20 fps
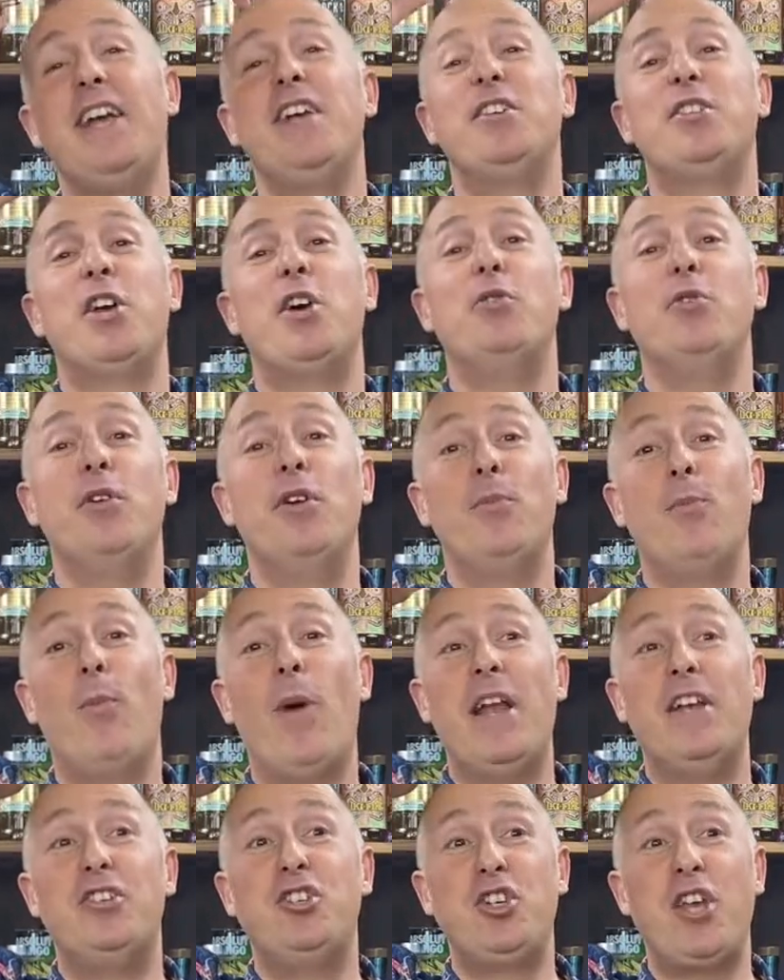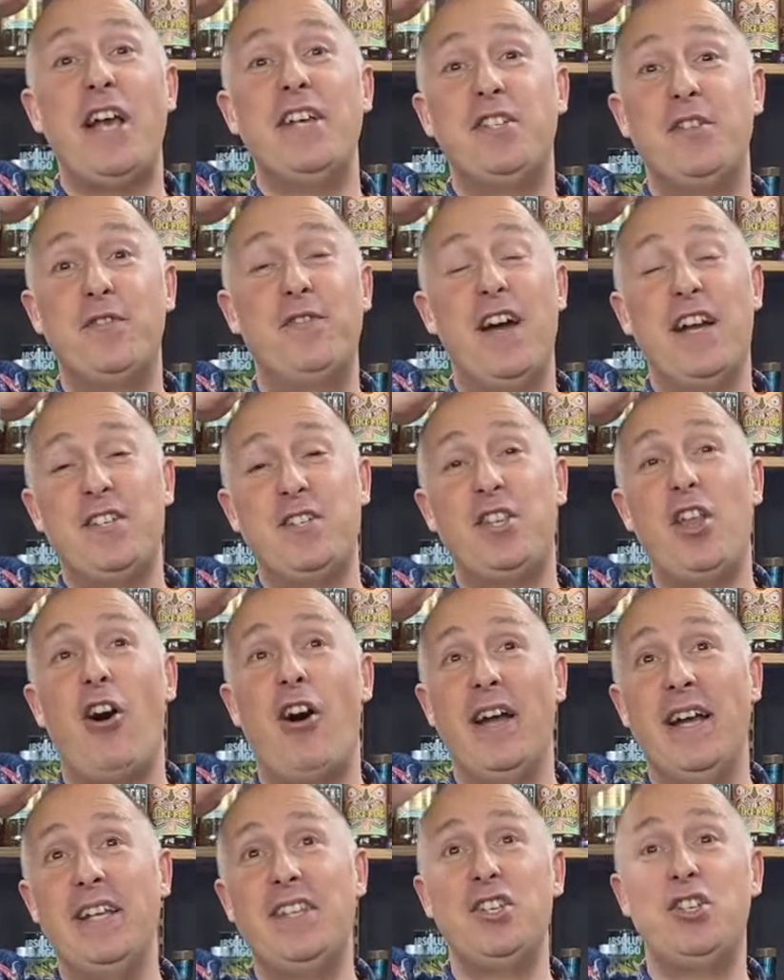So when Chase first
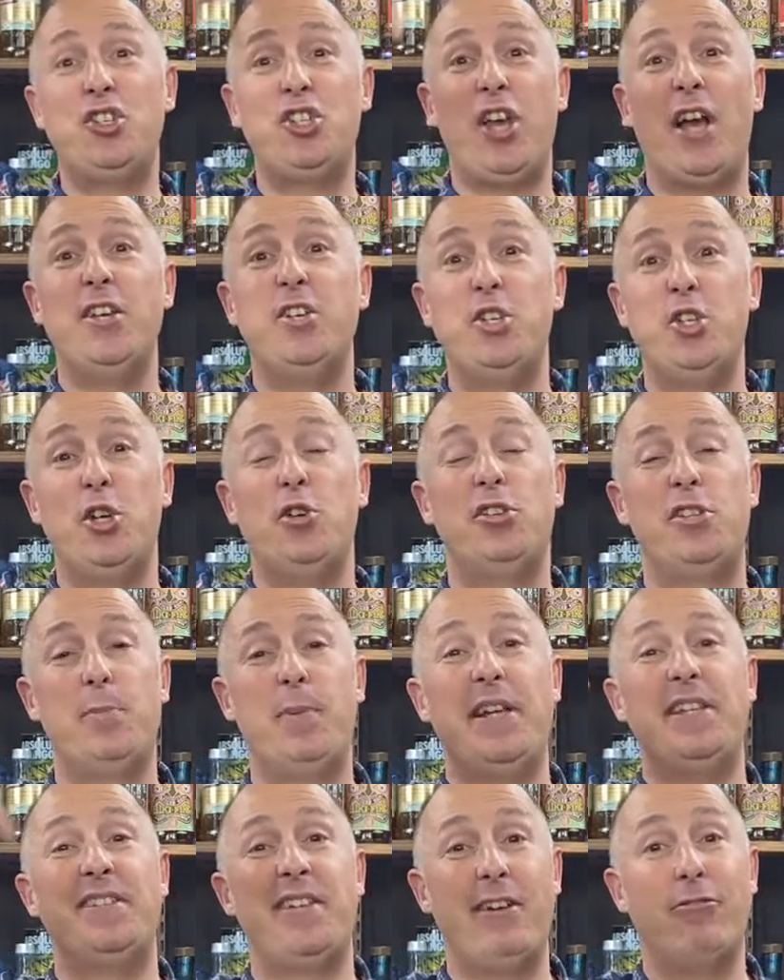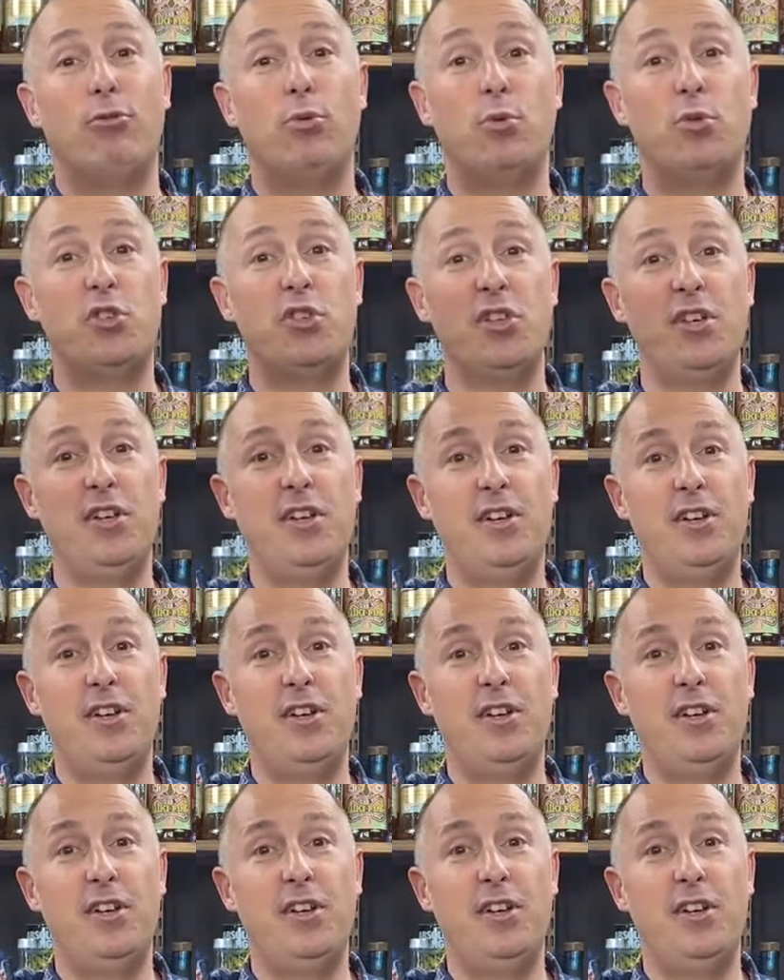started, Chase used to be Tyrrell's